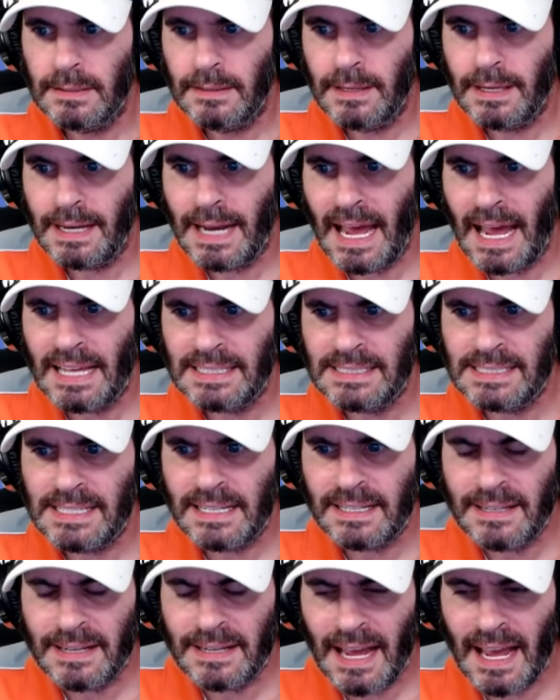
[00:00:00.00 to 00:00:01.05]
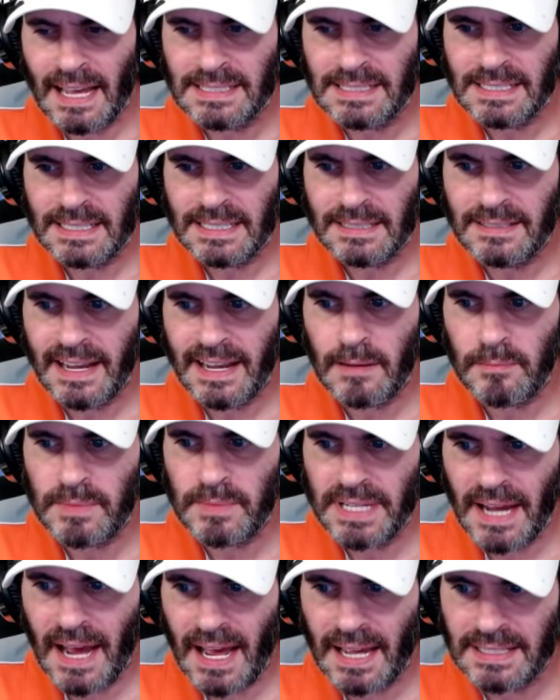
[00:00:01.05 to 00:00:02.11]
Grazie. Damn
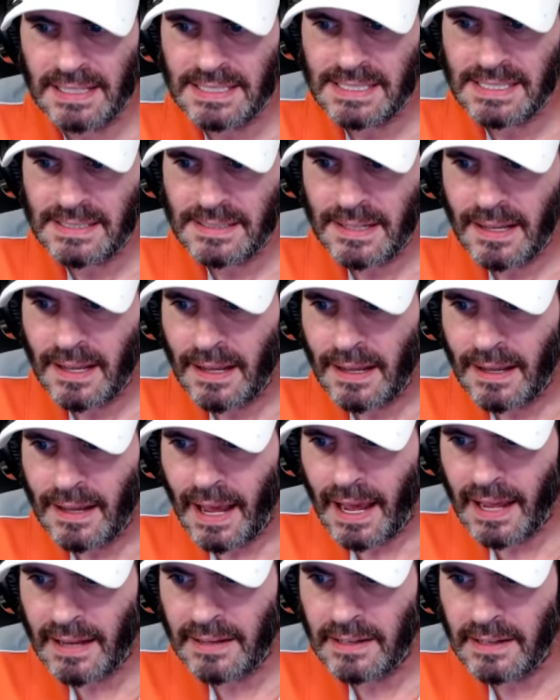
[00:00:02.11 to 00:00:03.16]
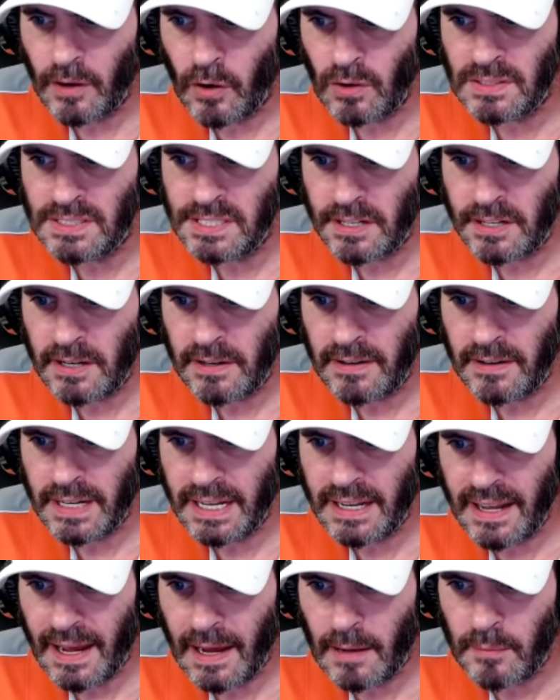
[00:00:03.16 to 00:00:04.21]
dots. And an old security
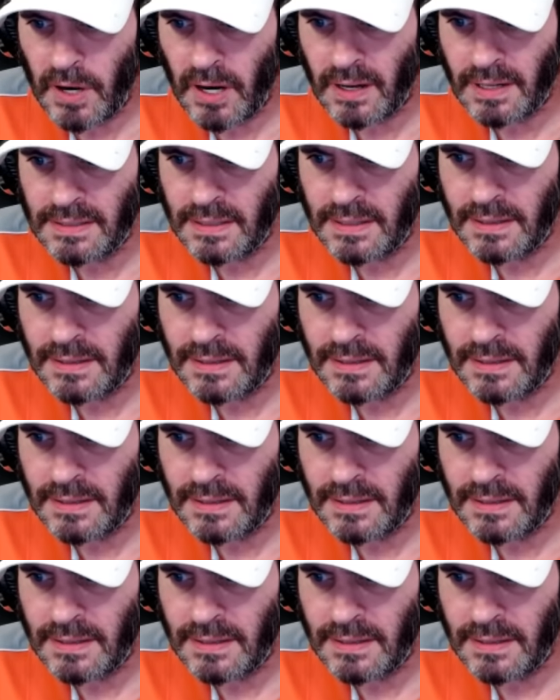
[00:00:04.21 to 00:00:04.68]
camera